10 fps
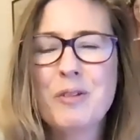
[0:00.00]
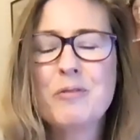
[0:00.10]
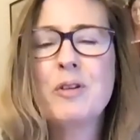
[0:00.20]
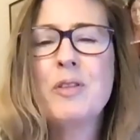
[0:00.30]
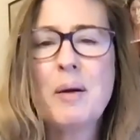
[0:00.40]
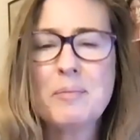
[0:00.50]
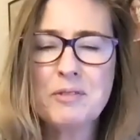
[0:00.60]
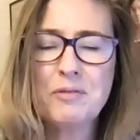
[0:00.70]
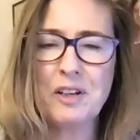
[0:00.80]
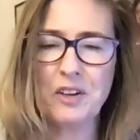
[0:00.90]
for them to
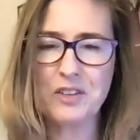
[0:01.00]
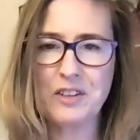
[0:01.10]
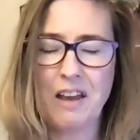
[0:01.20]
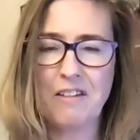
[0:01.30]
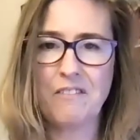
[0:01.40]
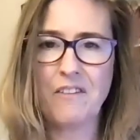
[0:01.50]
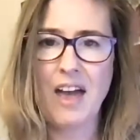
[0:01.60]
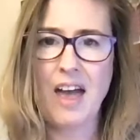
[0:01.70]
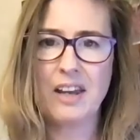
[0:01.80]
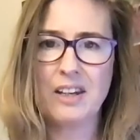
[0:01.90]
feel safe
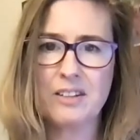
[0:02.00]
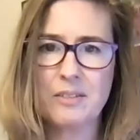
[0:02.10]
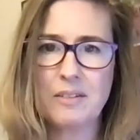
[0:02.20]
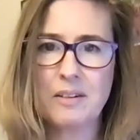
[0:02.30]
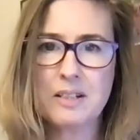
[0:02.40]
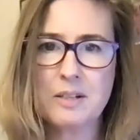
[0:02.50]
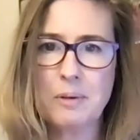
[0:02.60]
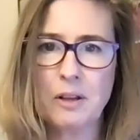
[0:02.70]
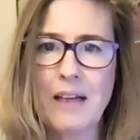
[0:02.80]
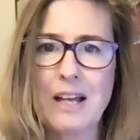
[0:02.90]
and to
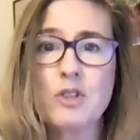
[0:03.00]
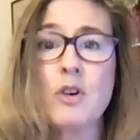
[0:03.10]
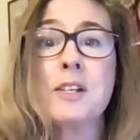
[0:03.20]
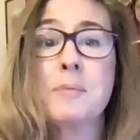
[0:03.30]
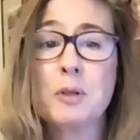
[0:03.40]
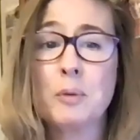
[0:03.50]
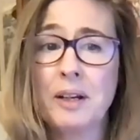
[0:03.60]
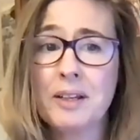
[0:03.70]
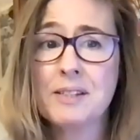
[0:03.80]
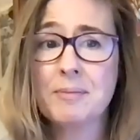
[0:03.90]
build that trust between
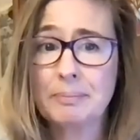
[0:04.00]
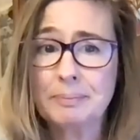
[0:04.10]
us.